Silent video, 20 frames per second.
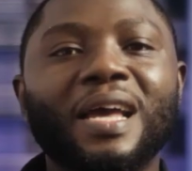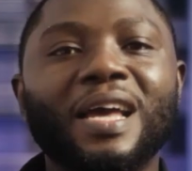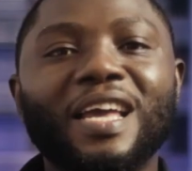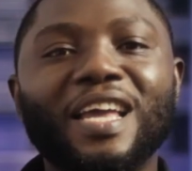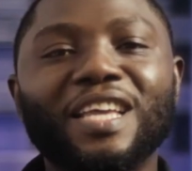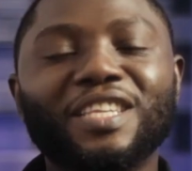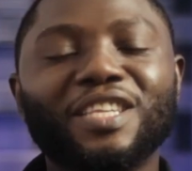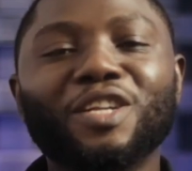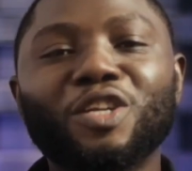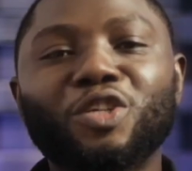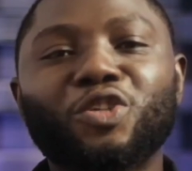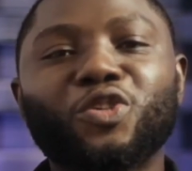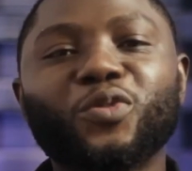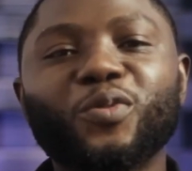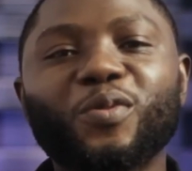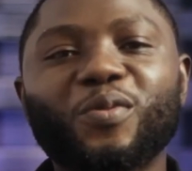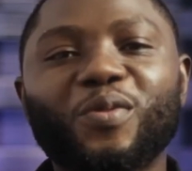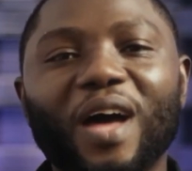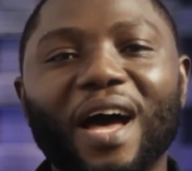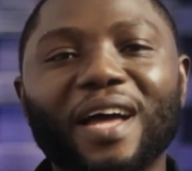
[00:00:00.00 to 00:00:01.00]
Isn't it
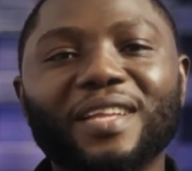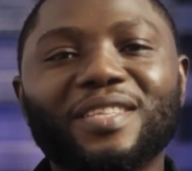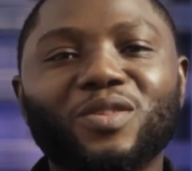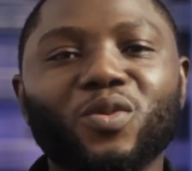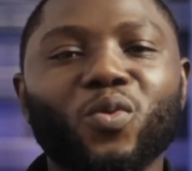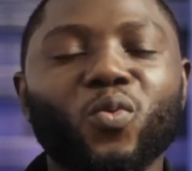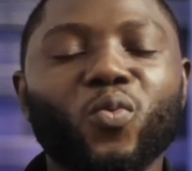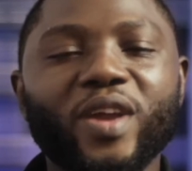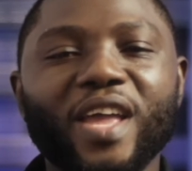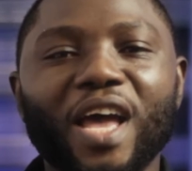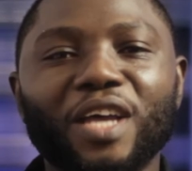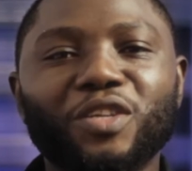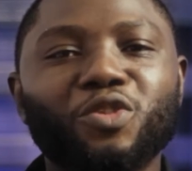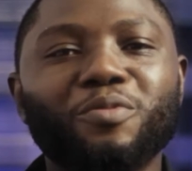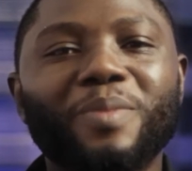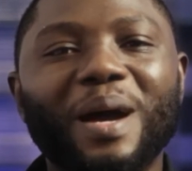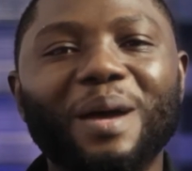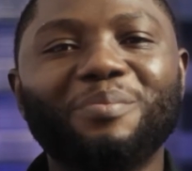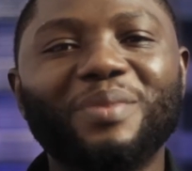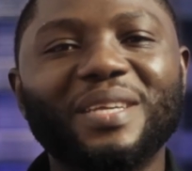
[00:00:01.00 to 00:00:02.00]
true that we as
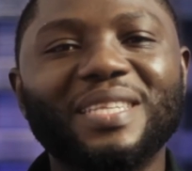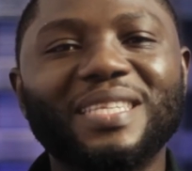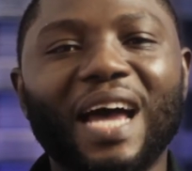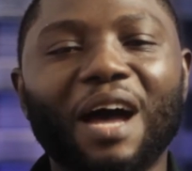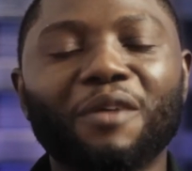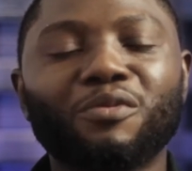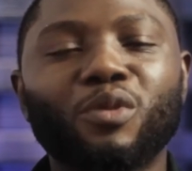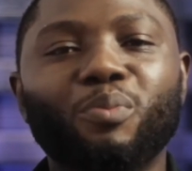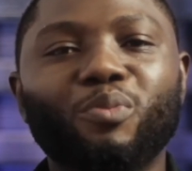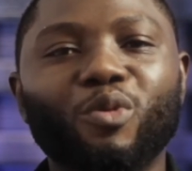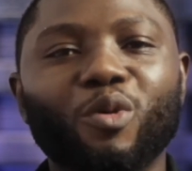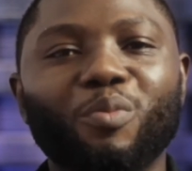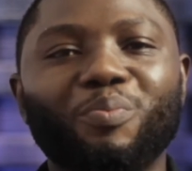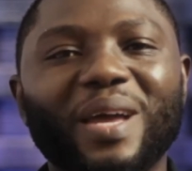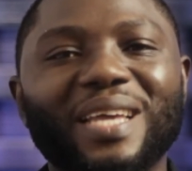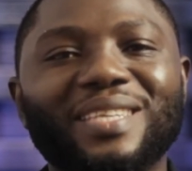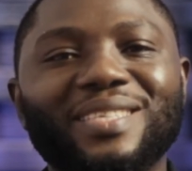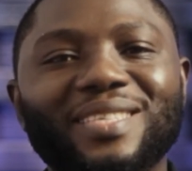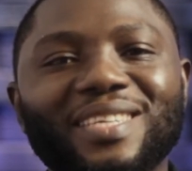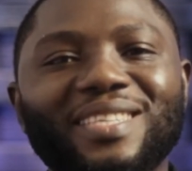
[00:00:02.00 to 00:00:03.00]
human beings have the
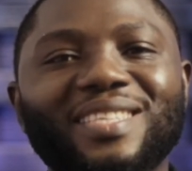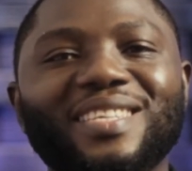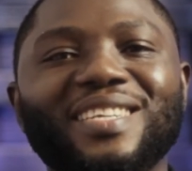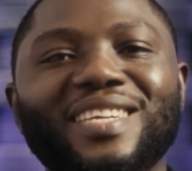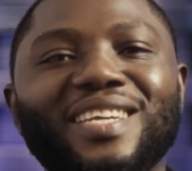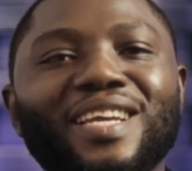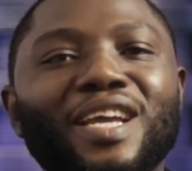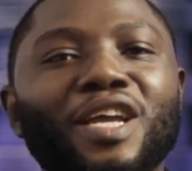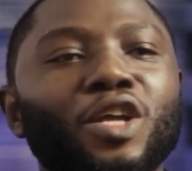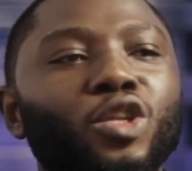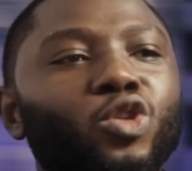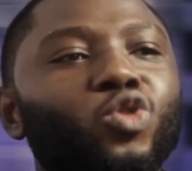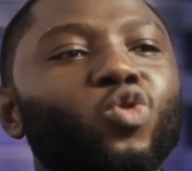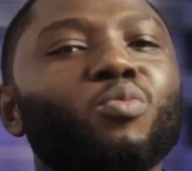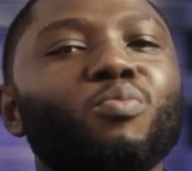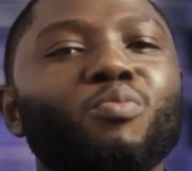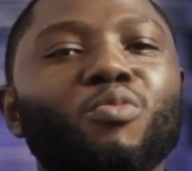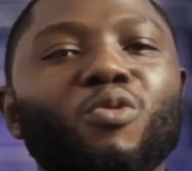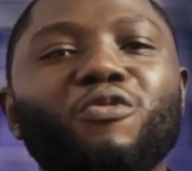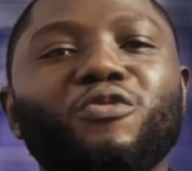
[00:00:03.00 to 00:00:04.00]
propensity to
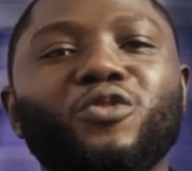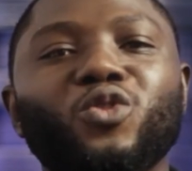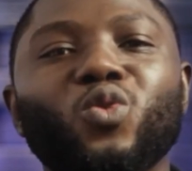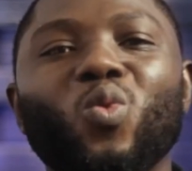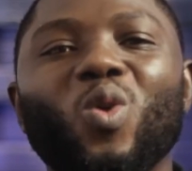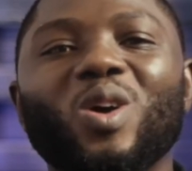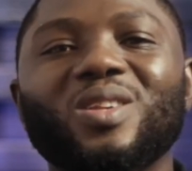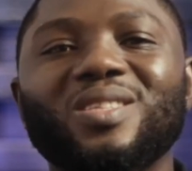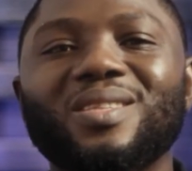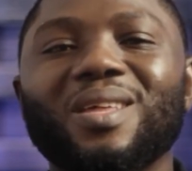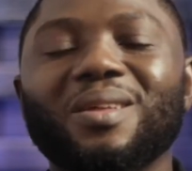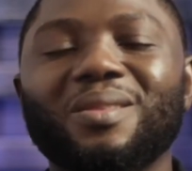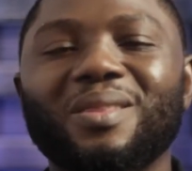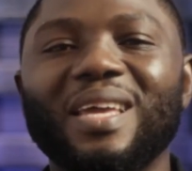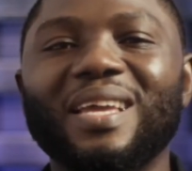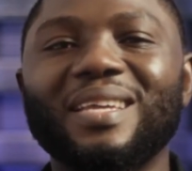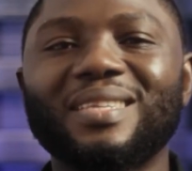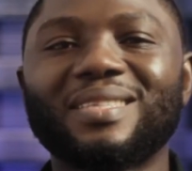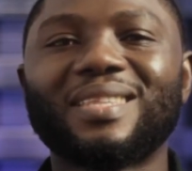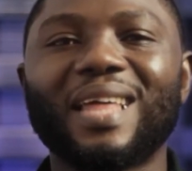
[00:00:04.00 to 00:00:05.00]
move towards the
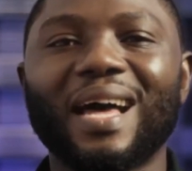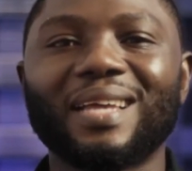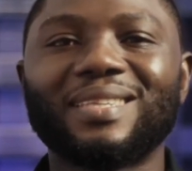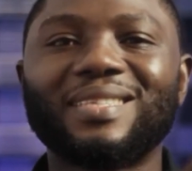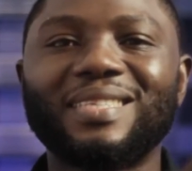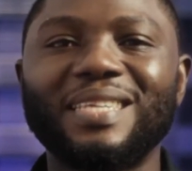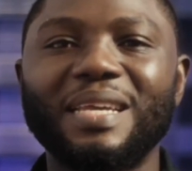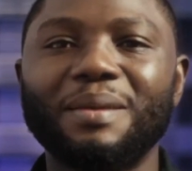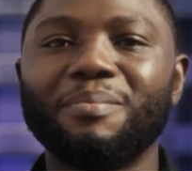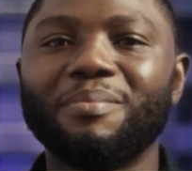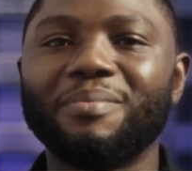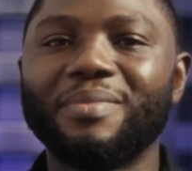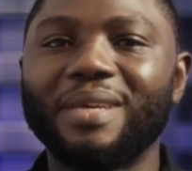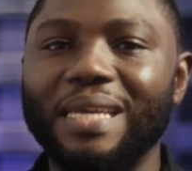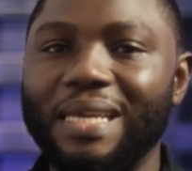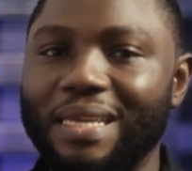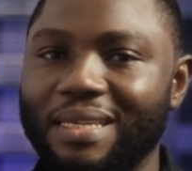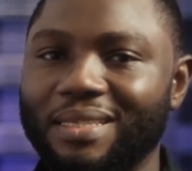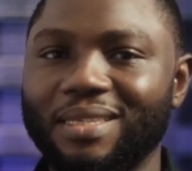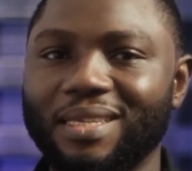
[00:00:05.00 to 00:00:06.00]
things that seem
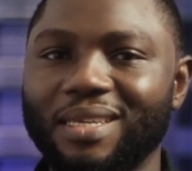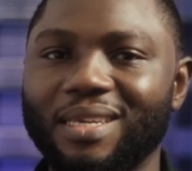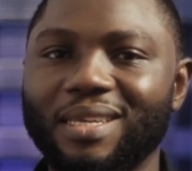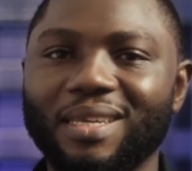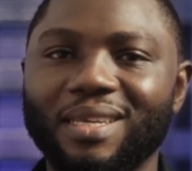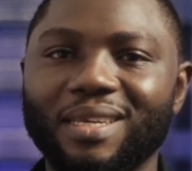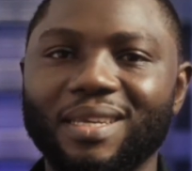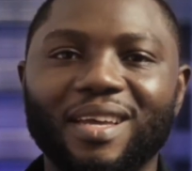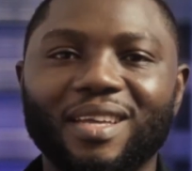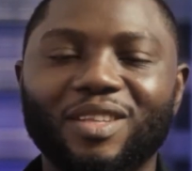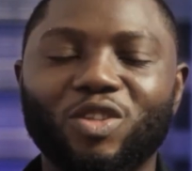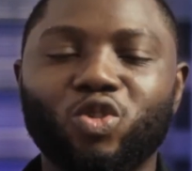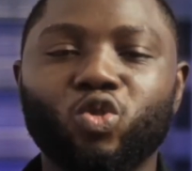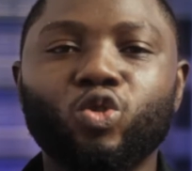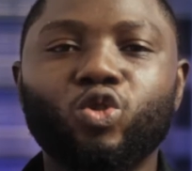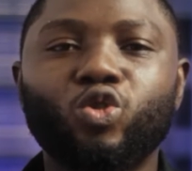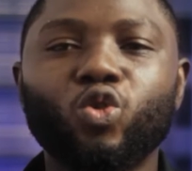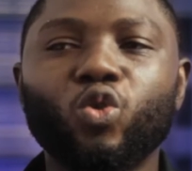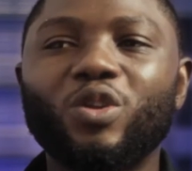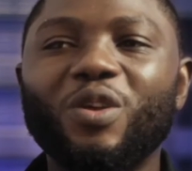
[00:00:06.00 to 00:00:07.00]
easy? To
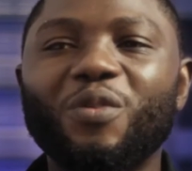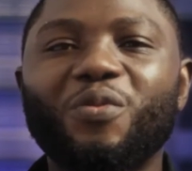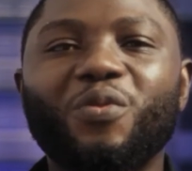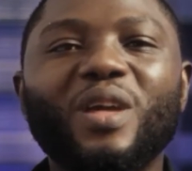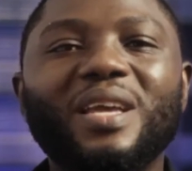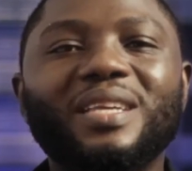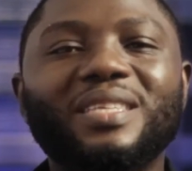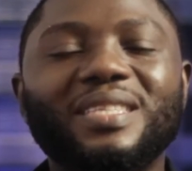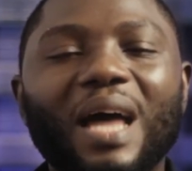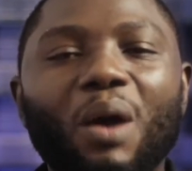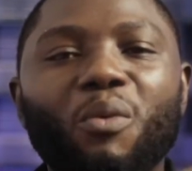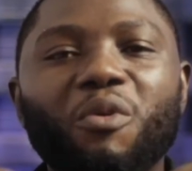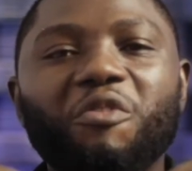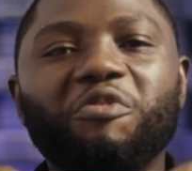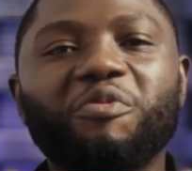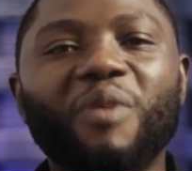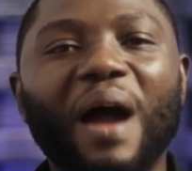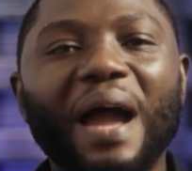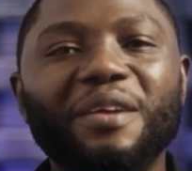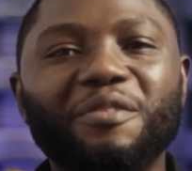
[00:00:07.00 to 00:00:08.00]
do the things that we
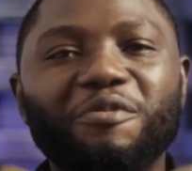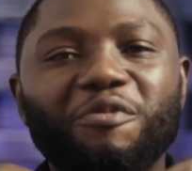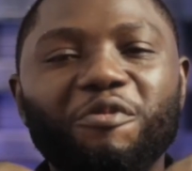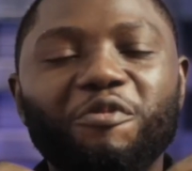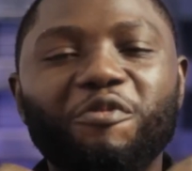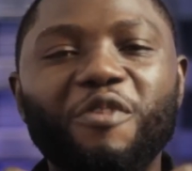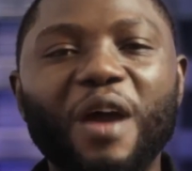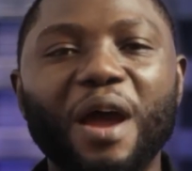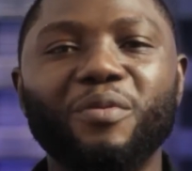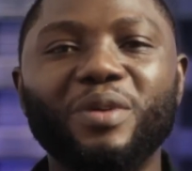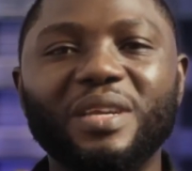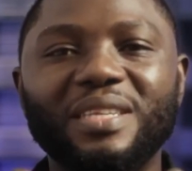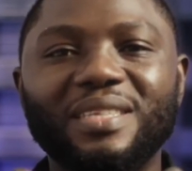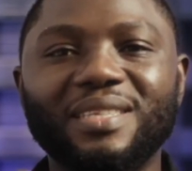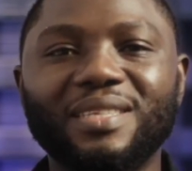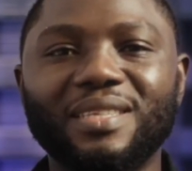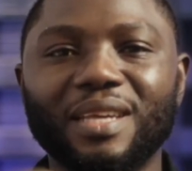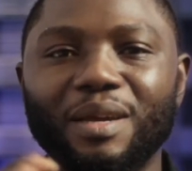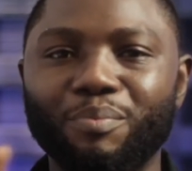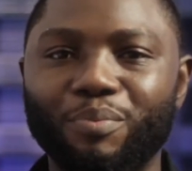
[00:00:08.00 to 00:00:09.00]
find very
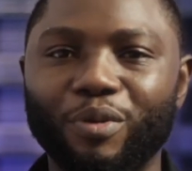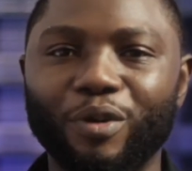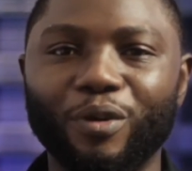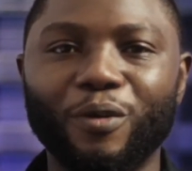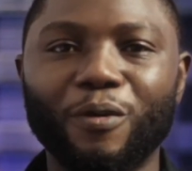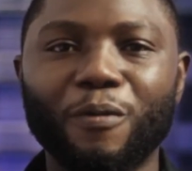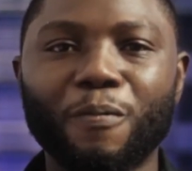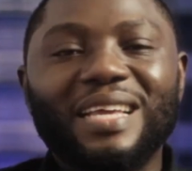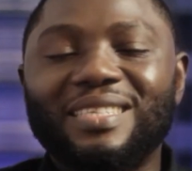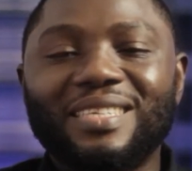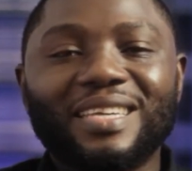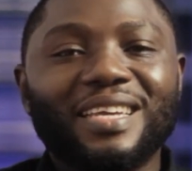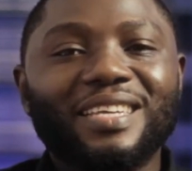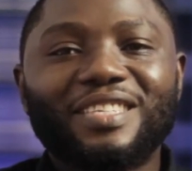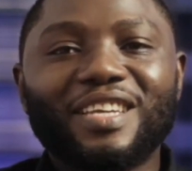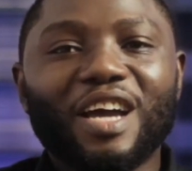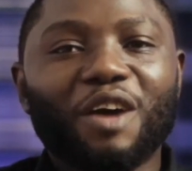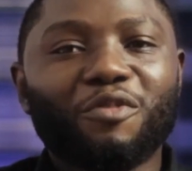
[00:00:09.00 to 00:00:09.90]
simple. It's easier